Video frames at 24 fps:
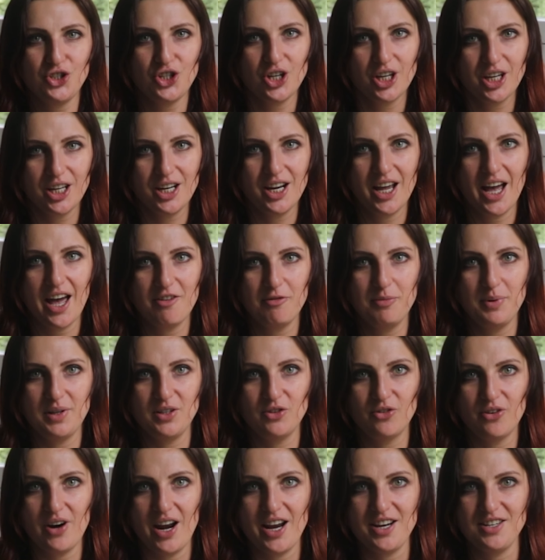chickens have
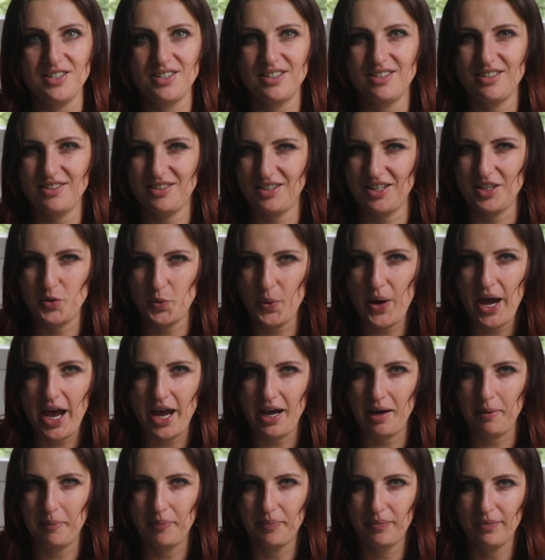been raised this
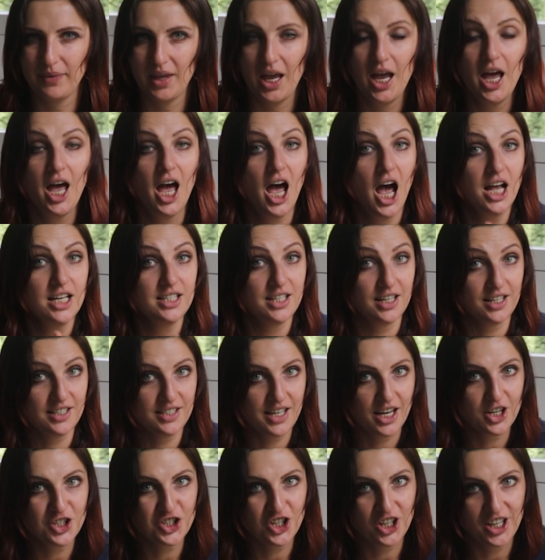way? There
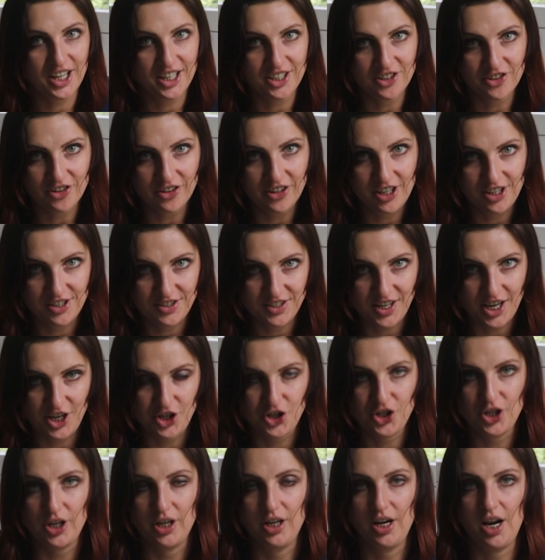is actually an
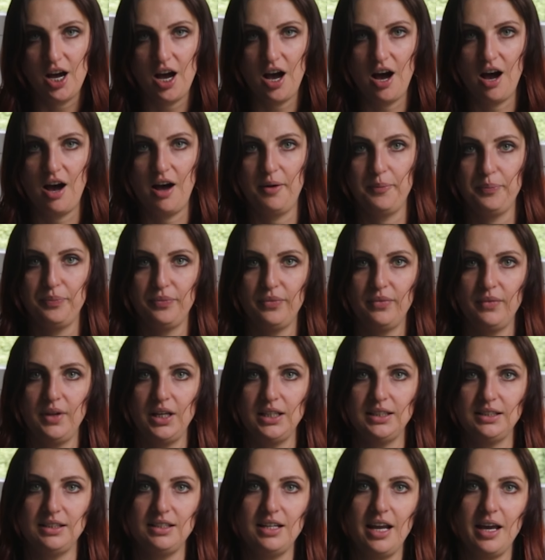organization, it